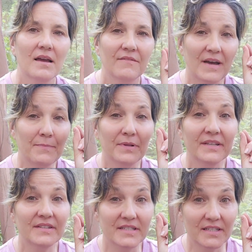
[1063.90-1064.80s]
If I
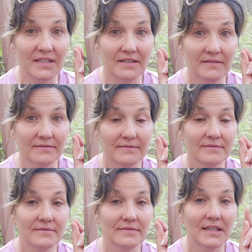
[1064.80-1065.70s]
plant the seed
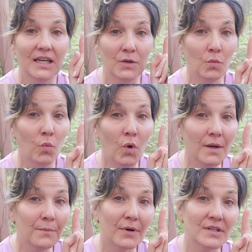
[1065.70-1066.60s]
in
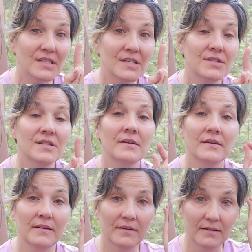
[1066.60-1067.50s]
one person's
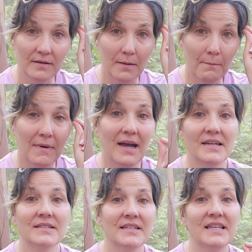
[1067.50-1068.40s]

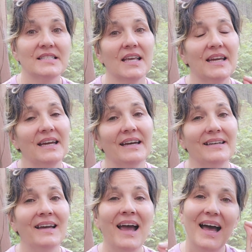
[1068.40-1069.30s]
mind and they say,
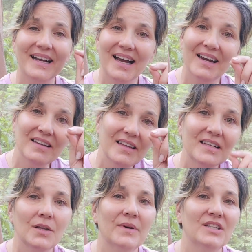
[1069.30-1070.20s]
hey, I kind of
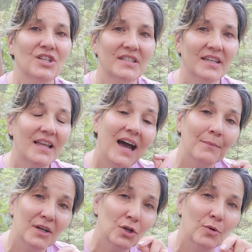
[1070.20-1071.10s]
like the way she did that, I'm
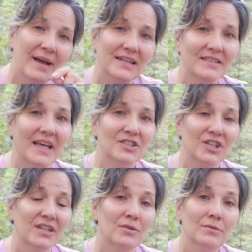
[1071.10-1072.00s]
going to go back to that
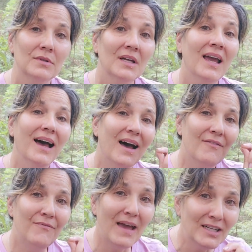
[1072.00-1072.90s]
channel.
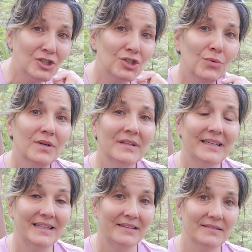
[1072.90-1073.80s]

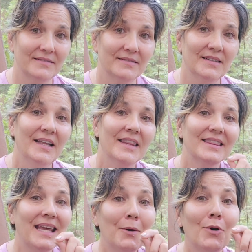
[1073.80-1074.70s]
Eventually,
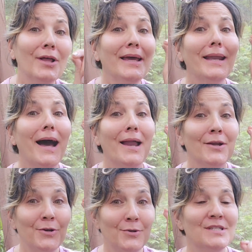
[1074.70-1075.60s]
they will hit on the
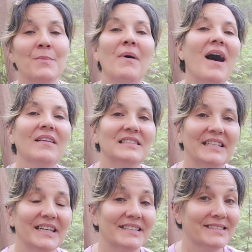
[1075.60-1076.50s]
news and
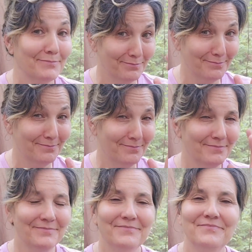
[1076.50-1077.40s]
politics.
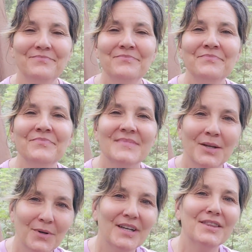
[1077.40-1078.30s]
They
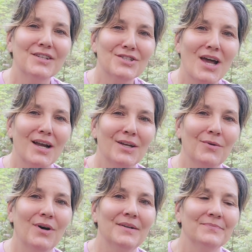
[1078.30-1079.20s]
will get the shock and
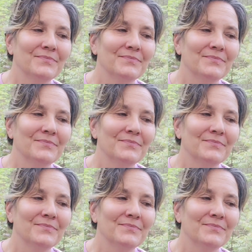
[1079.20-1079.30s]
awe.